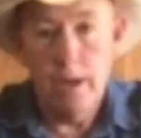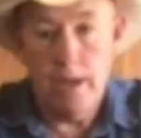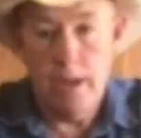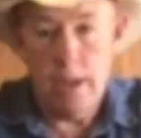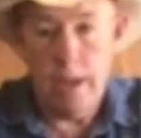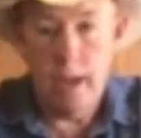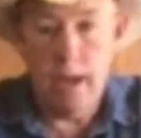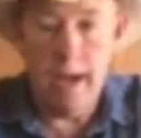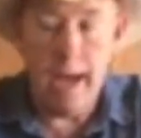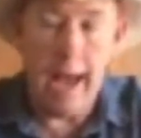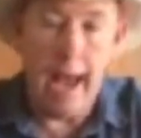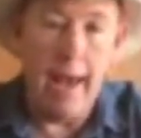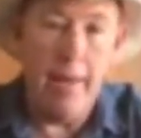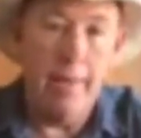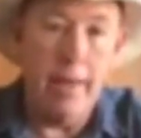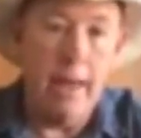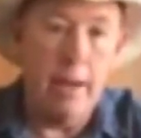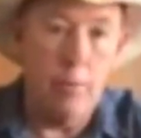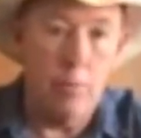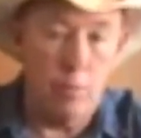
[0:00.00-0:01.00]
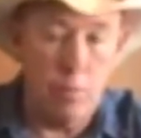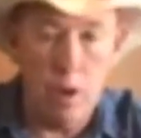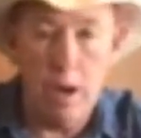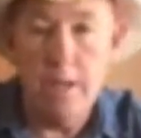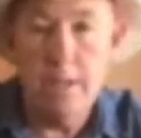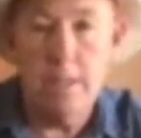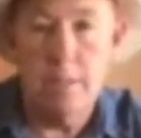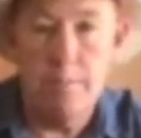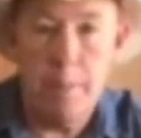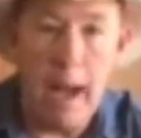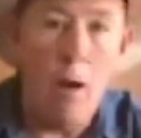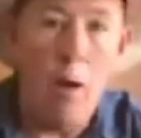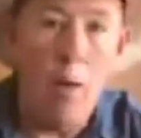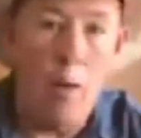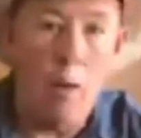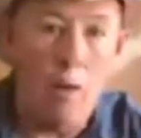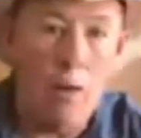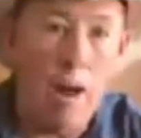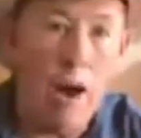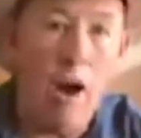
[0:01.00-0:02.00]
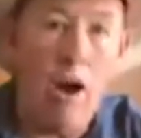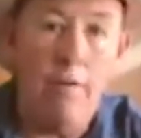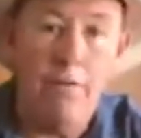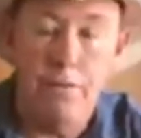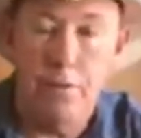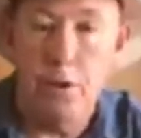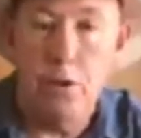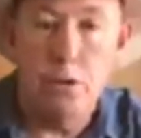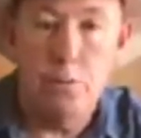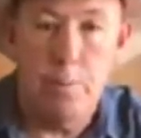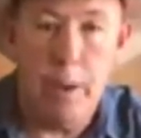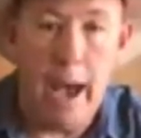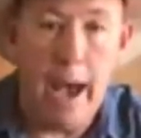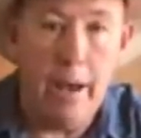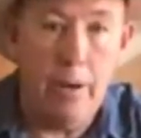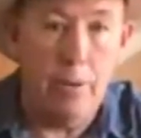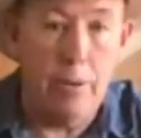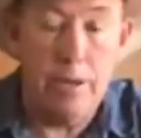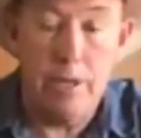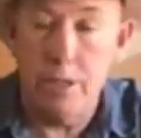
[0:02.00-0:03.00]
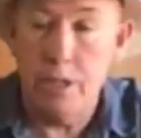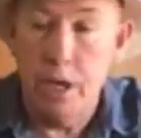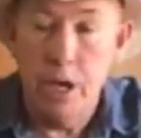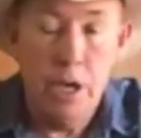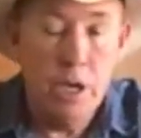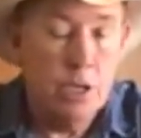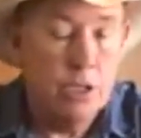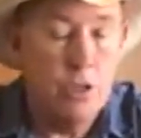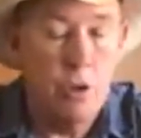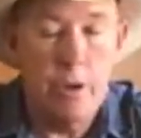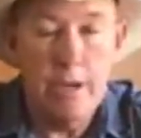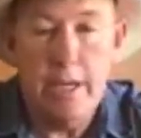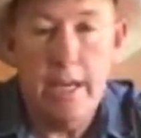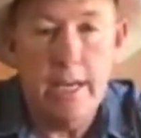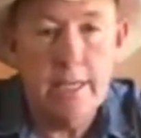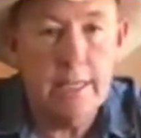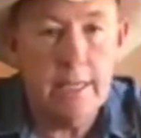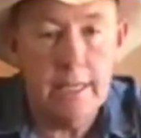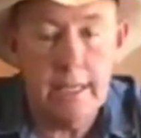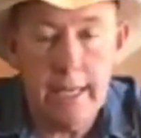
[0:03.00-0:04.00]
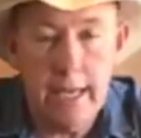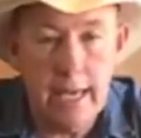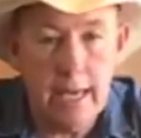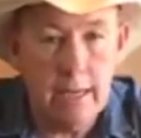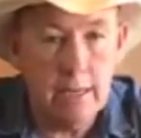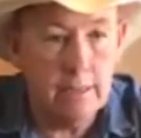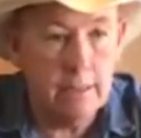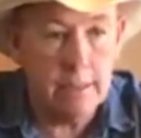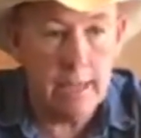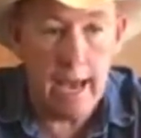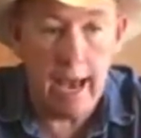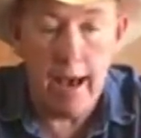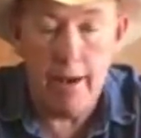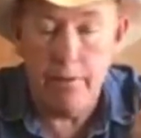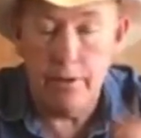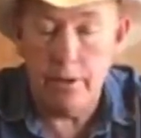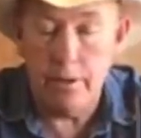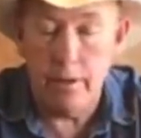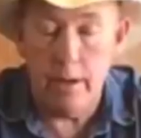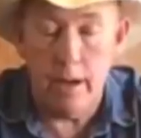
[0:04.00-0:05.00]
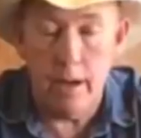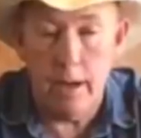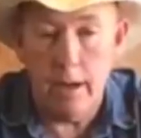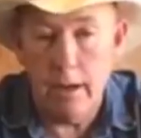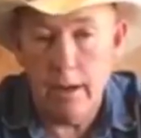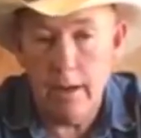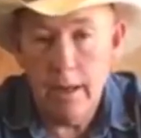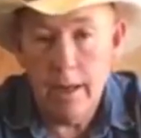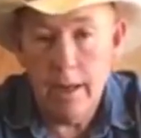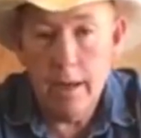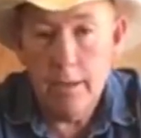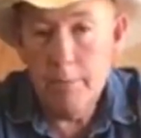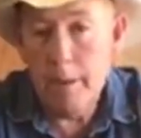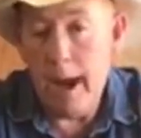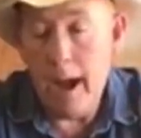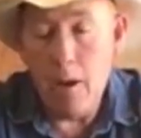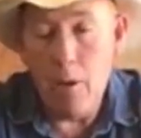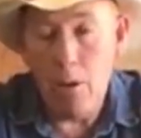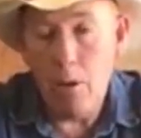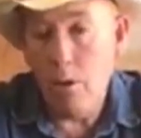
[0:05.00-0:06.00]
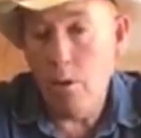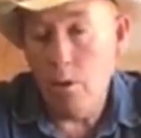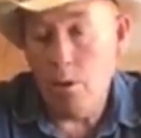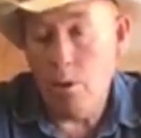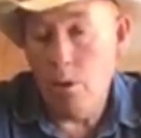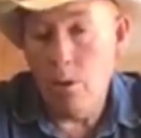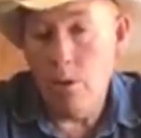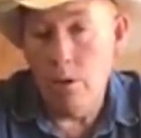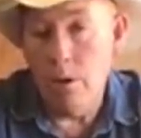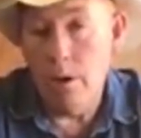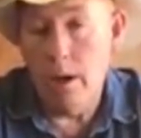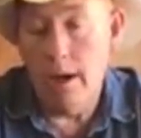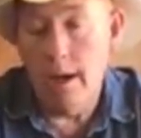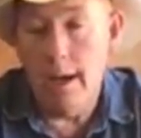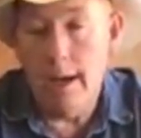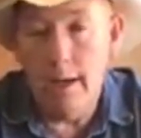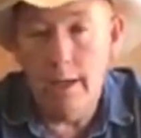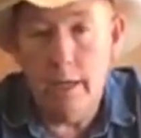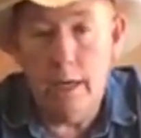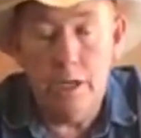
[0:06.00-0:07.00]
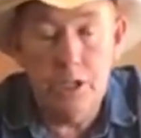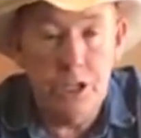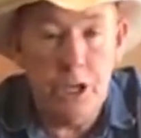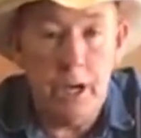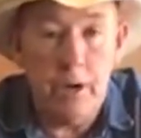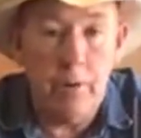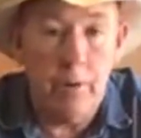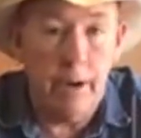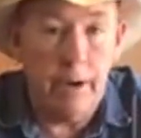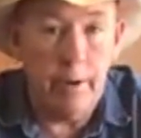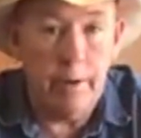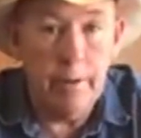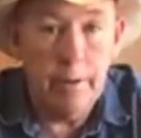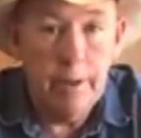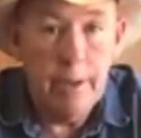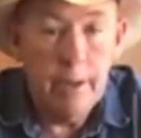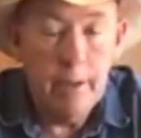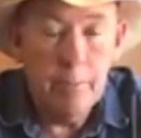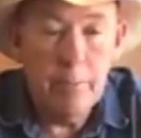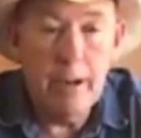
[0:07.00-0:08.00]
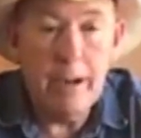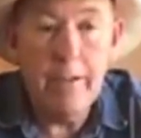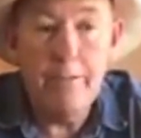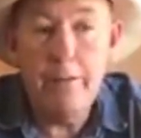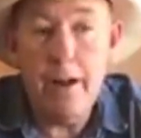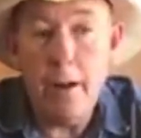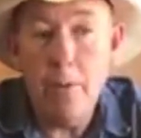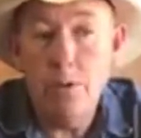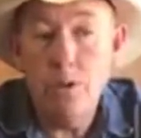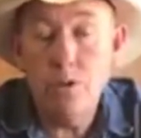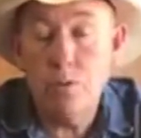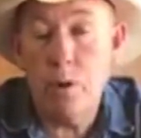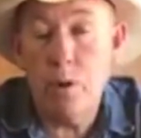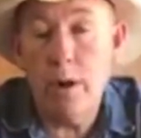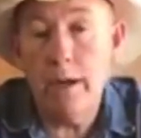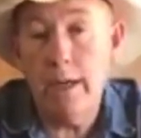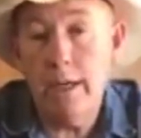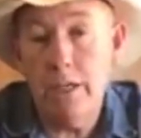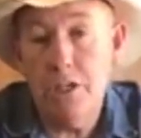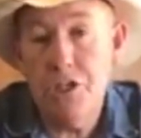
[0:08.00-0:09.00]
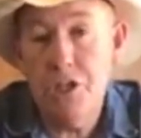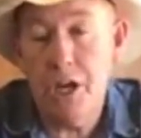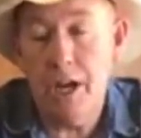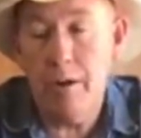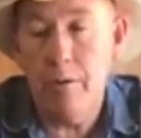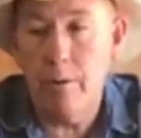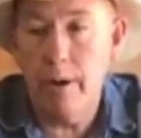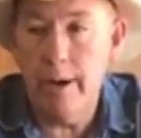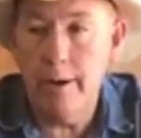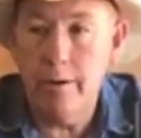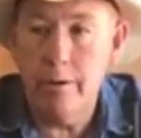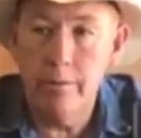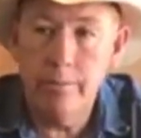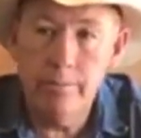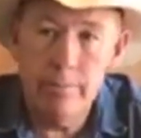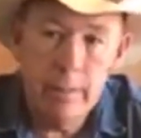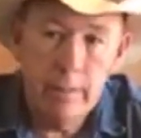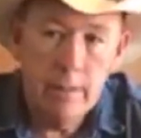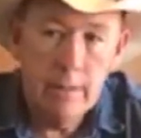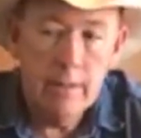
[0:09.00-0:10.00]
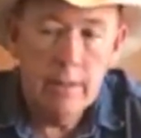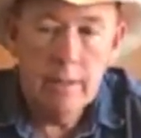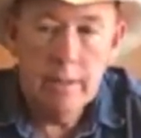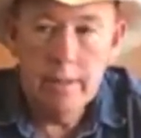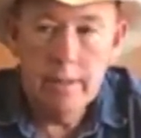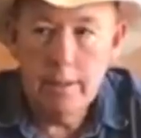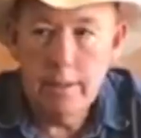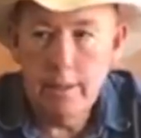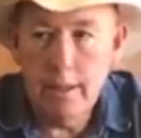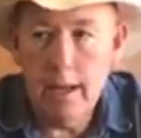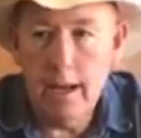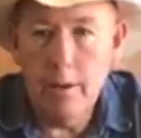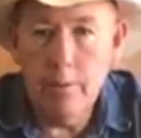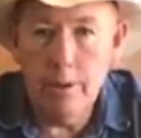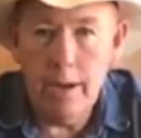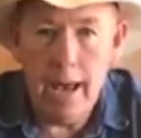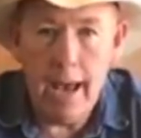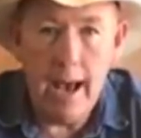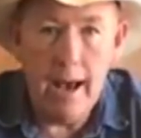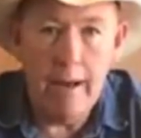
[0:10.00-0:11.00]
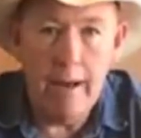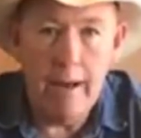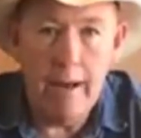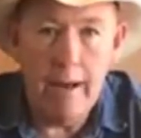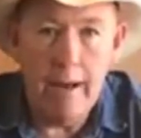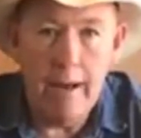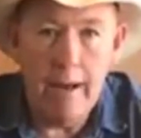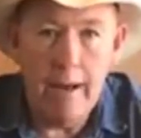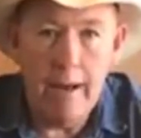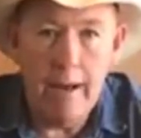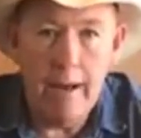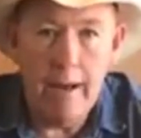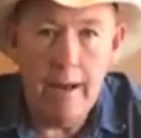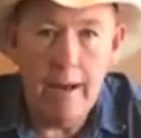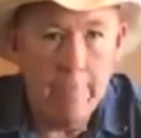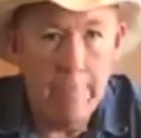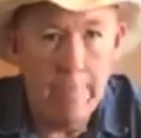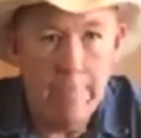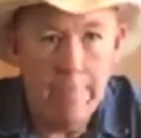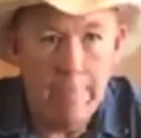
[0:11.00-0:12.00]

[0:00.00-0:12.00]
uh, and then runs power off those batteries, so he doesn't need to have a power or a, a, generator. But if I was running a generator, huh. I would have at least